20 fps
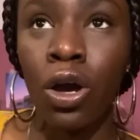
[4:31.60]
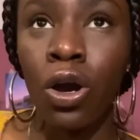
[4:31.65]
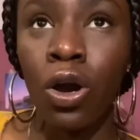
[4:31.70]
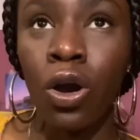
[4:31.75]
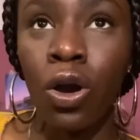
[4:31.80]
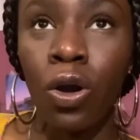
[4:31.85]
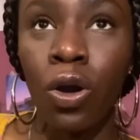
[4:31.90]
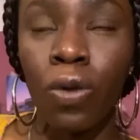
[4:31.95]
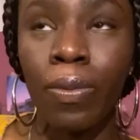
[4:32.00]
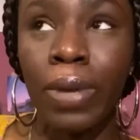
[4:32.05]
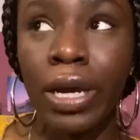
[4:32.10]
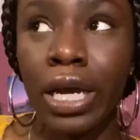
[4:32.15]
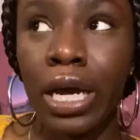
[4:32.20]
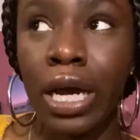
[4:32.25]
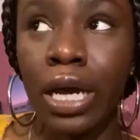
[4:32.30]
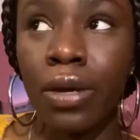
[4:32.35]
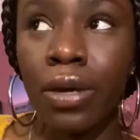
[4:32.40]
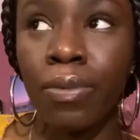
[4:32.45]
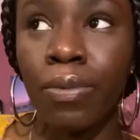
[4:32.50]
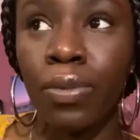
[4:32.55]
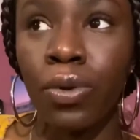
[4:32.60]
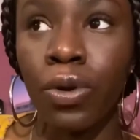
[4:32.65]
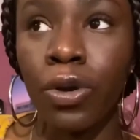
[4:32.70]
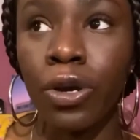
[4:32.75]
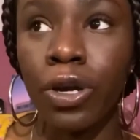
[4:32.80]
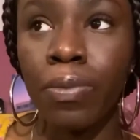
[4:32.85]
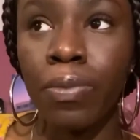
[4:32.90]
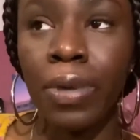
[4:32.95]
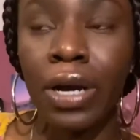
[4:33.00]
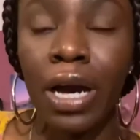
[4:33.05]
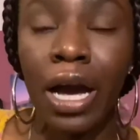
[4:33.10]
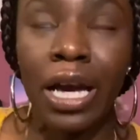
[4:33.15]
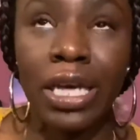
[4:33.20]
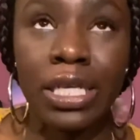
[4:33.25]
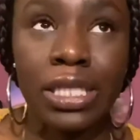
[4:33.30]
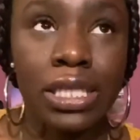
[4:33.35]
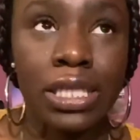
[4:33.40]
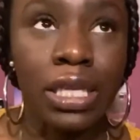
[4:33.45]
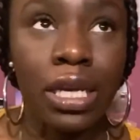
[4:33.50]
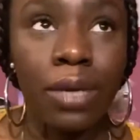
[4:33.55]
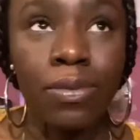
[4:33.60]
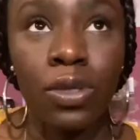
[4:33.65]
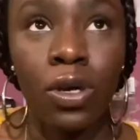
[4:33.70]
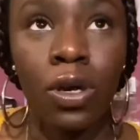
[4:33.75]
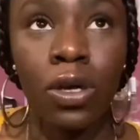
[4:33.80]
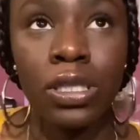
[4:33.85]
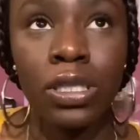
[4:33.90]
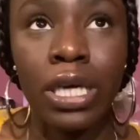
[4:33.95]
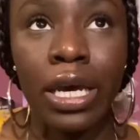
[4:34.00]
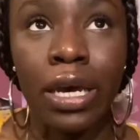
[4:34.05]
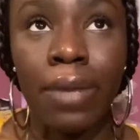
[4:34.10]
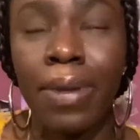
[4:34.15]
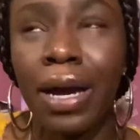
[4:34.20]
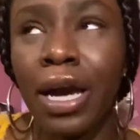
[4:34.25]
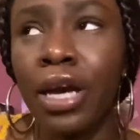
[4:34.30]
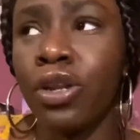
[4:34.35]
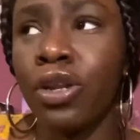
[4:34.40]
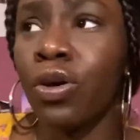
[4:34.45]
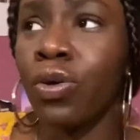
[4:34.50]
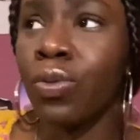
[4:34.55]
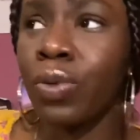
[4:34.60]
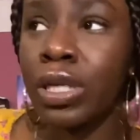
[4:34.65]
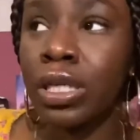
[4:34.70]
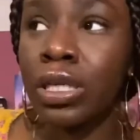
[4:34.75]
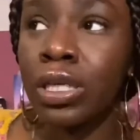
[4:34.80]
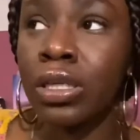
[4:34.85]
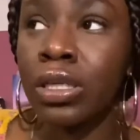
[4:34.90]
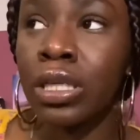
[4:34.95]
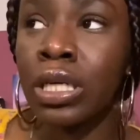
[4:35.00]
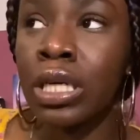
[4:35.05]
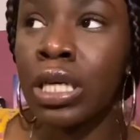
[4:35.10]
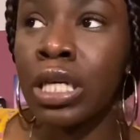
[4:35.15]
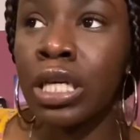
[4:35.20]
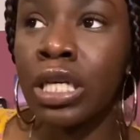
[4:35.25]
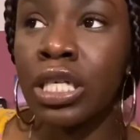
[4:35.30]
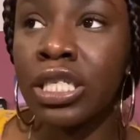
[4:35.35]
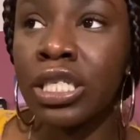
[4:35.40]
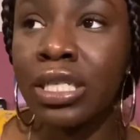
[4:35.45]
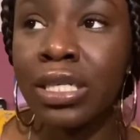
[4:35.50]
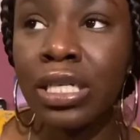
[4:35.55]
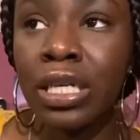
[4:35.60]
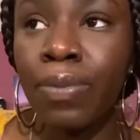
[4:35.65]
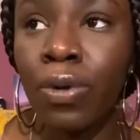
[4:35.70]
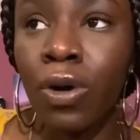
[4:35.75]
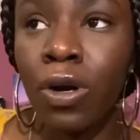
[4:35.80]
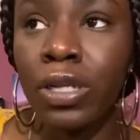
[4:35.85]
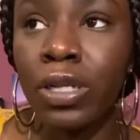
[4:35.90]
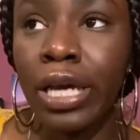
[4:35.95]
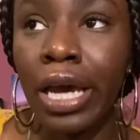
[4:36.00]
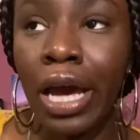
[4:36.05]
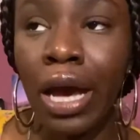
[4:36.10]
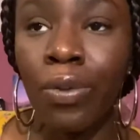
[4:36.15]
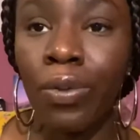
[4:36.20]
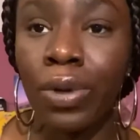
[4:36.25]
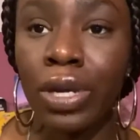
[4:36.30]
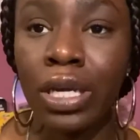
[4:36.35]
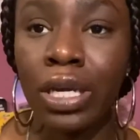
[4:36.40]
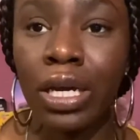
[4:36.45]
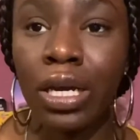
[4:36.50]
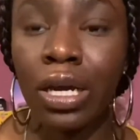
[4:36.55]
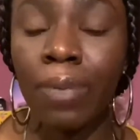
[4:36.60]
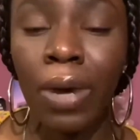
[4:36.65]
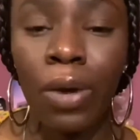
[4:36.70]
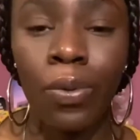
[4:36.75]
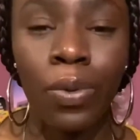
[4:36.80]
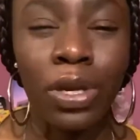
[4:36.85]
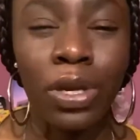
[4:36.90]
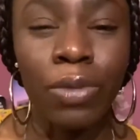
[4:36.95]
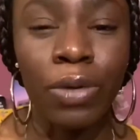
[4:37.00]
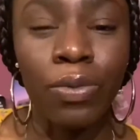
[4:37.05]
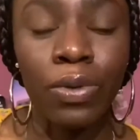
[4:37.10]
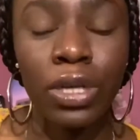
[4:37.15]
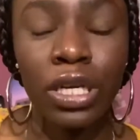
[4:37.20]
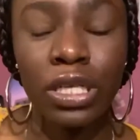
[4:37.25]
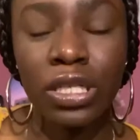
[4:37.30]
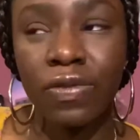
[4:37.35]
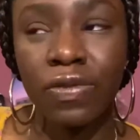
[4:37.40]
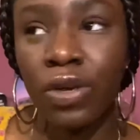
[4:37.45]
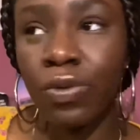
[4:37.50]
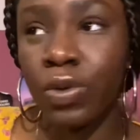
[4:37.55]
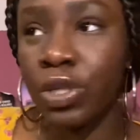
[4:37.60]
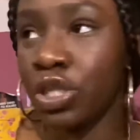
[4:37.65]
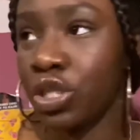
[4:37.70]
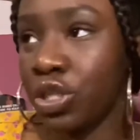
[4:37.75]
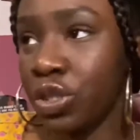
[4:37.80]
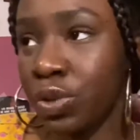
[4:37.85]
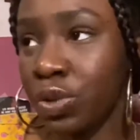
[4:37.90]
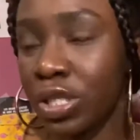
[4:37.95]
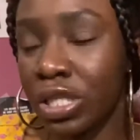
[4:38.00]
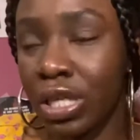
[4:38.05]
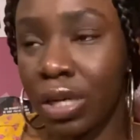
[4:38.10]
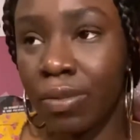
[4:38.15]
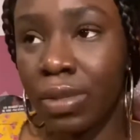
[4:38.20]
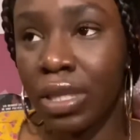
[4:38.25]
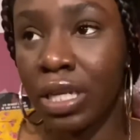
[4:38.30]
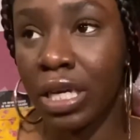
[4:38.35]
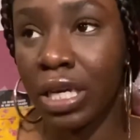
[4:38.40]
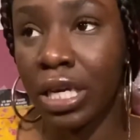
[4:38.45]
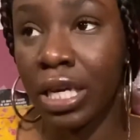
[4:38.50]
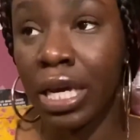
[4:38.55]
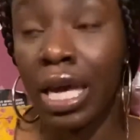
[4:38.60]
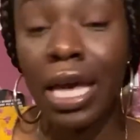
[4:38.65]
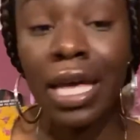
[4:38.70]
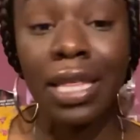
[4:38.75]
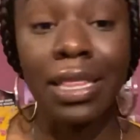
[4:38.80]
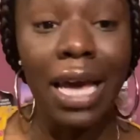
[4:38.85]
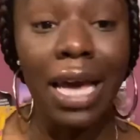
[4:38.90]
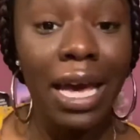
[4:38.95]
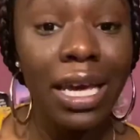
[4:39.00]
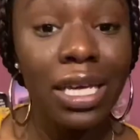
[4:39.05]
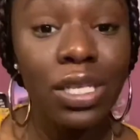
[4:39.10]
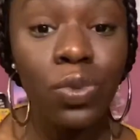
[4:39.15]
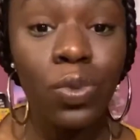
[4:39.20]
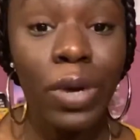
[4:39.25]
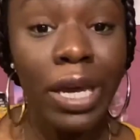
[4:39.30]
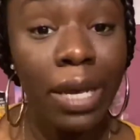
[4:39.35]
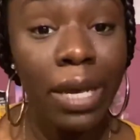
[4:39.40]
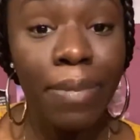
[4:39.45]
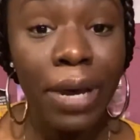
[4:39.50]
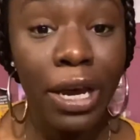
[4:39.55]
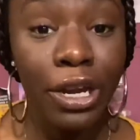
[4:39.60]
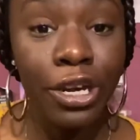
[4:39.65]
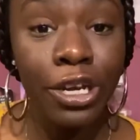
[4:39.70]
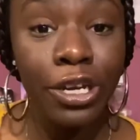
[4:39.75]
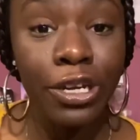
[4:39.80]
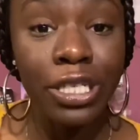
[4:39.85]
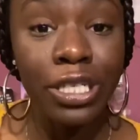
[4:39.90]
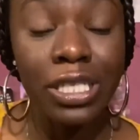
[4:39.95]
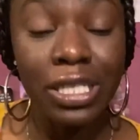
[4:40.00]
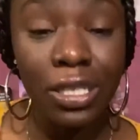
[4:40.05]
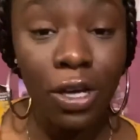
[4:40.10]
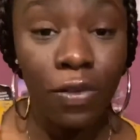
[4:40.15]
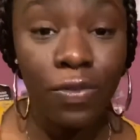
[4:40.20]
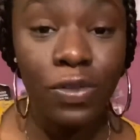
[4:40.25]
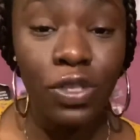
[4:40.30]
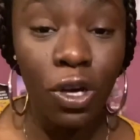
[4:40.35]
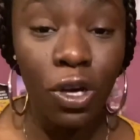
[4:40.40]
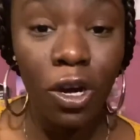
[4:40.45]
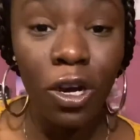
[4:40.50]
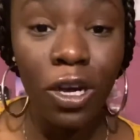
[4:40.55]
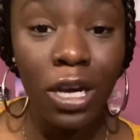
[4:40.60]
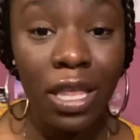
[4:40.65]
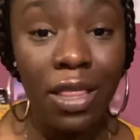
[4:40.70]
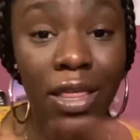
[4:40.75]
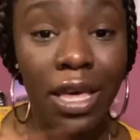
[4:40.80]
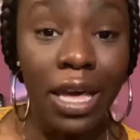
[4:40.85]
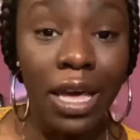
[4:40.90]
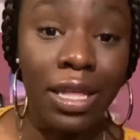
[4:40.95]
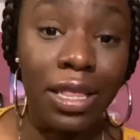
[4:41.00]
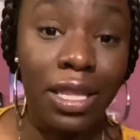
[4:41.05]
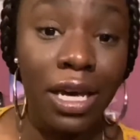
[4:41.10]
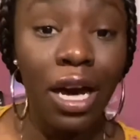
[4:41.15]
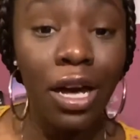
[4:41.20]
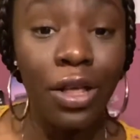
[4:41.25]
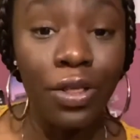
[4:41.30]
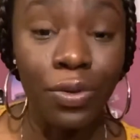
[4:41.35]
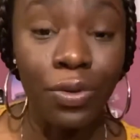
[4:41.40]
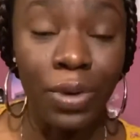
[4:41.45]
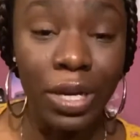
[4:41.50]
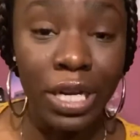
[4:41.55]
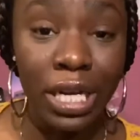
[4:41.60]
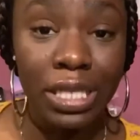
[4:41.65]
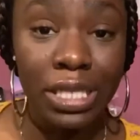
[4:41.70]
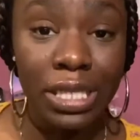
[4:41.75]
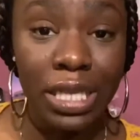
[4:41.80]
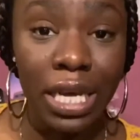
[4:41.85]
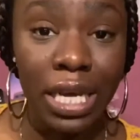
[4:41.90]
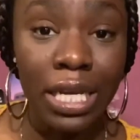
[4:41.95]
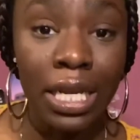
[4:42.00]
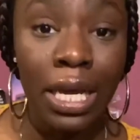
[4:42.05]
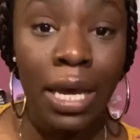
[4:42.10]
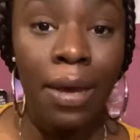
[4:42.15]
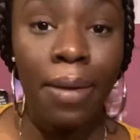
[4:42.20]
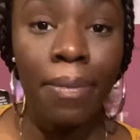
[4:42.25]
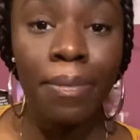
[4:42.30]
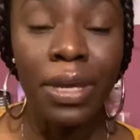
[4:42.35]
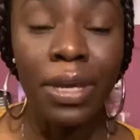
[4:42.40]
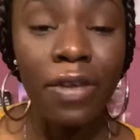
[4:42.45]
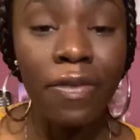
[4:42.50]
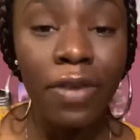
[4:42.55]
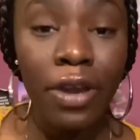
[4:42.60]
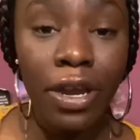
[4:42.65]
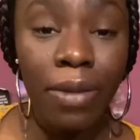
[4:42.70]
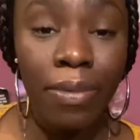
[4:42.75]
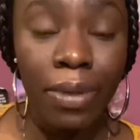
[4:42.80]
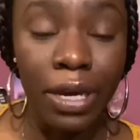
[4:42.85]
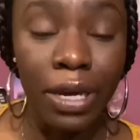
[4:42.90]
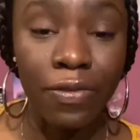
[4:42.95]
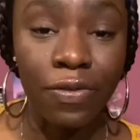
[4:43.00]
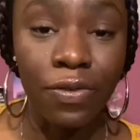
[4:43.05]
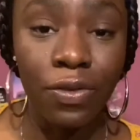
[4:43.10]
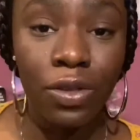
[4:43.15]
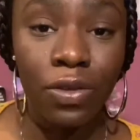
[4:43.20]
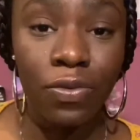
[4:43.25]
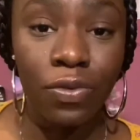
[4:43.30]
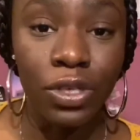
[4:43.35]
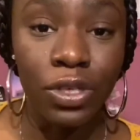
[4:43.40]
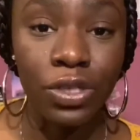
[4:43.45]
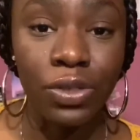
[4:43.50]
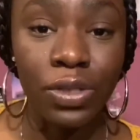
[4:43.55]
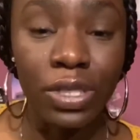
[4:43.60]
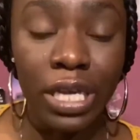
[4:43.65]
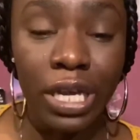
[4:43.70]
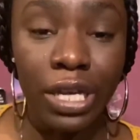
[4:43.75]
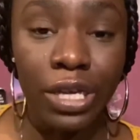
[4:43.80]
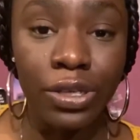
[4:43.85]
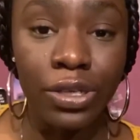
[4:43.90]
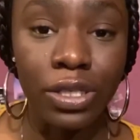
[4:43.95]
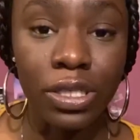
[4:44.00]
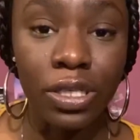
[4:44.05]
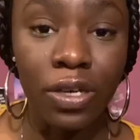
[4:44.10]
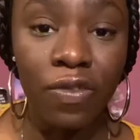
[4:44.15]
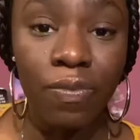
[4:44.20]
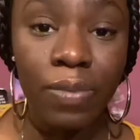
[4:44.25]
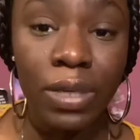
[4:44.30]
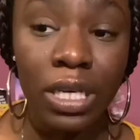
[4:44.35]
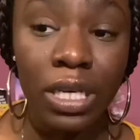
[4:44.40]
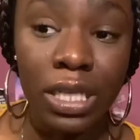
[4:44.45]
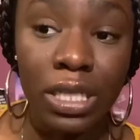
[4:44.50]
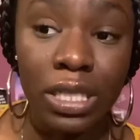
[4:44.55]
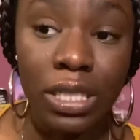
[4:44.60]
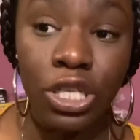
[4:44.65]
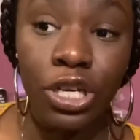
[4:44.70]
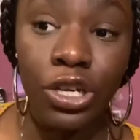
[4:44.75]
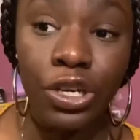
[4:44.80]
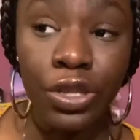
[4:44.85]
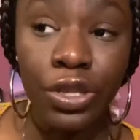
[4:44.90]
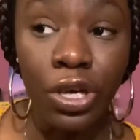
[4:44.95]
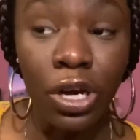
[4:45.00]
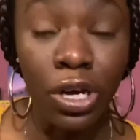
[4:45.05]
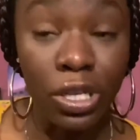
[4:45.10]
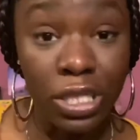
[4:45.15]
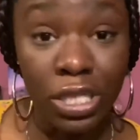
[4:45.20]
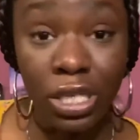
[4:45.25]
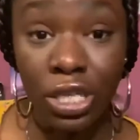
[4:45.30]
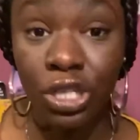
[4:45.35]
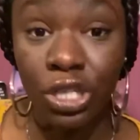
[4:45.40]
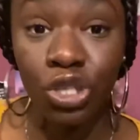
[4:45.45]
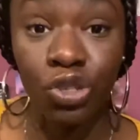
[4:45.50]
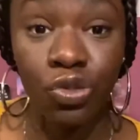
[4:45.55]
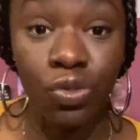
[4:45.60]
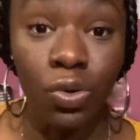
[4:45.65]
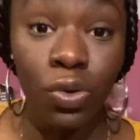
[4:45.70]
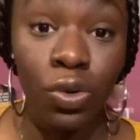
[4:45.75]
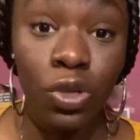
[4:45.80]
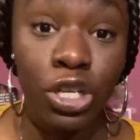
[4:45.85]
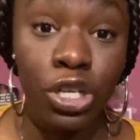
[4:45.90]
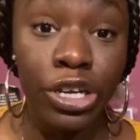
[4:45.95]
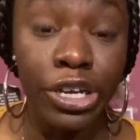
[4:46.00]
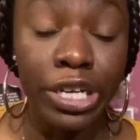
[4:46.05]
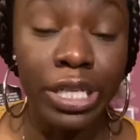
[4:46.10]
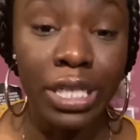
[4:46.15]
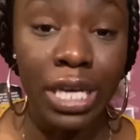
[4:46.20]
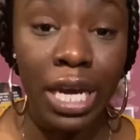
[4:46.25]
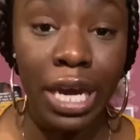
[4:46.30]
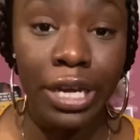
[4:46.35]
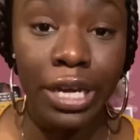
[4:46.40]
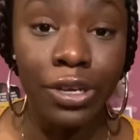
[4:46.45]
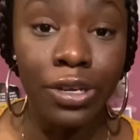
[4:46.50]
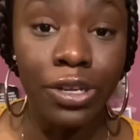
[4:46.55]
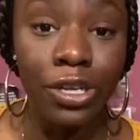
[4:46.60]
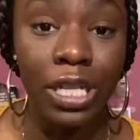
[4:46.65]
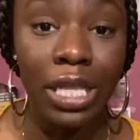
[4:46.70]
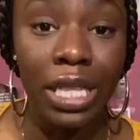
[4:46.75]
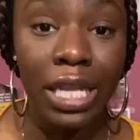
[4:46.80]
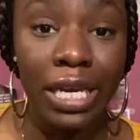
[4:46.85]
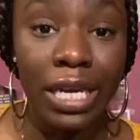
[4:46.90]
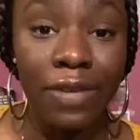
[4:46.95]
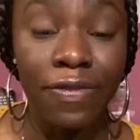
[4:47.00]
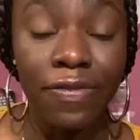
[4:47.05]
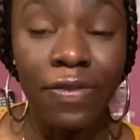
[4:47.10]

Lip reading: oh my god, I'm bored, but I slept all day, but I don't want to sleep all day, I want to get up, I want to be productive, I want to do something, that is way better self-talk than the other one I said. Be very mindful of what you say to yourself, because your thoughts control your entire life.